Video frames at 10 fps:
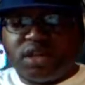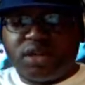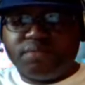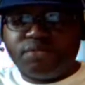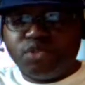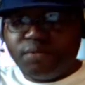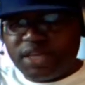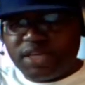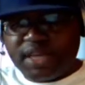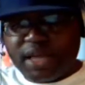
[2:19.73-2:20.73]
um, two
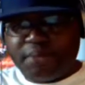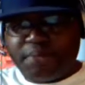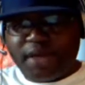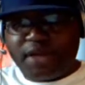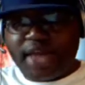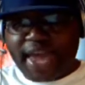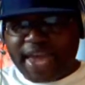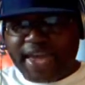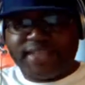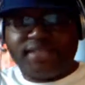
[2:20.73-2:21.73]
million dollar bail
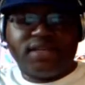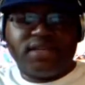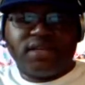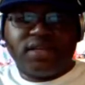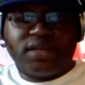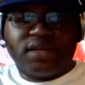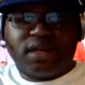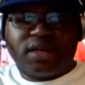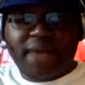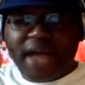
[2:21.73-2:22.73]
and
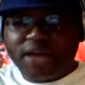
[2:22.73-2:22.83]
um,